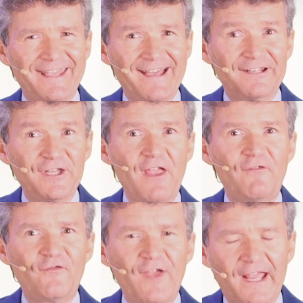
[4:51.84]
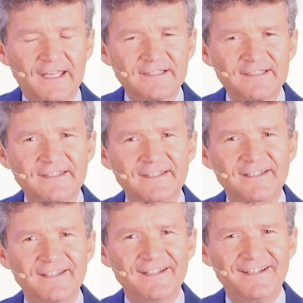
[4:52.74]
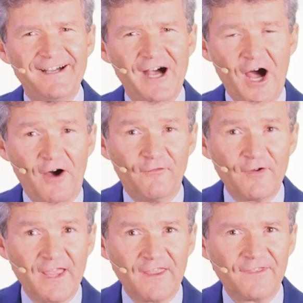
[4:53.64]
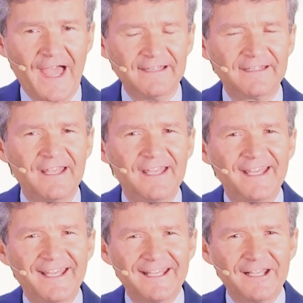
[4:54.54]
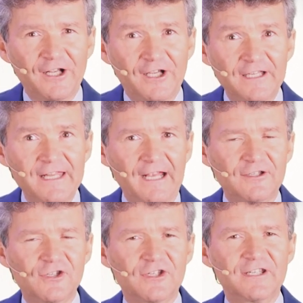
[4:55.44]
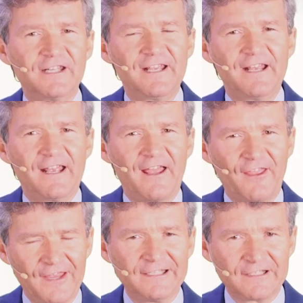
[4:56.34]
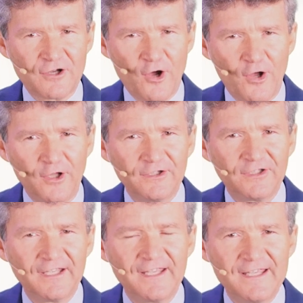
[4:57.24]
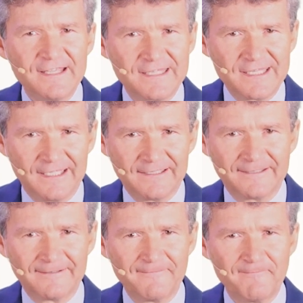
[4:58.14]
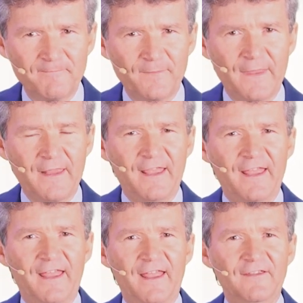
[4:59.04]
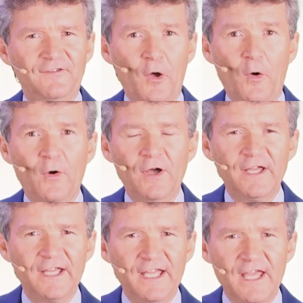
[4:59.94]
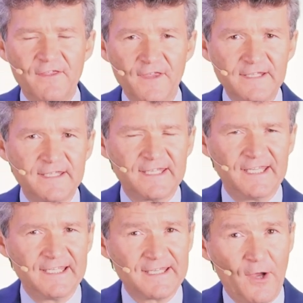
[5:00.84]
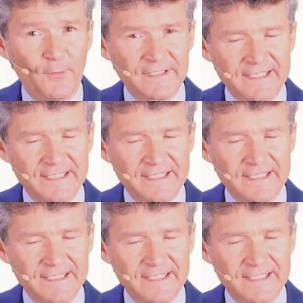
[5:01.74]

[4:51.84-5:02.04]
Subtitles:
they are the effect of that connection that is called sin. So this is our